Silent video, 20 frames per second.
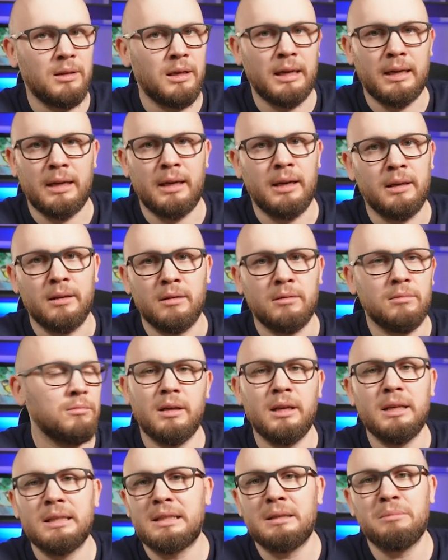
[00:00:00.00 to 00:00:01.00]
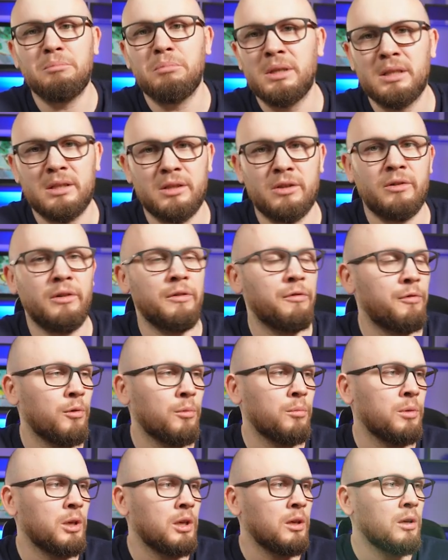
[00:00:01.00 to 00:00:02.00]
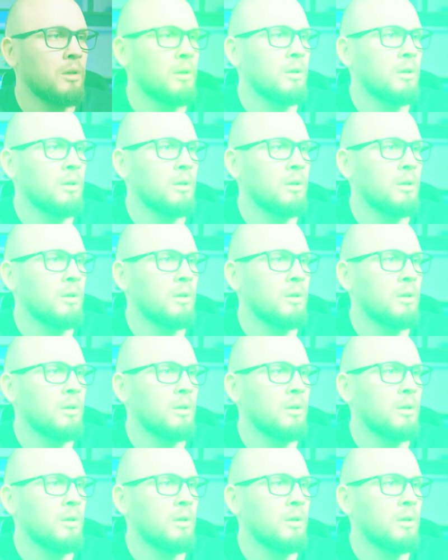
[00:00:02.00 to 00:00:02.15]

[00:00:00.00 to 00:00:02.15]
again, it's a mystery for me.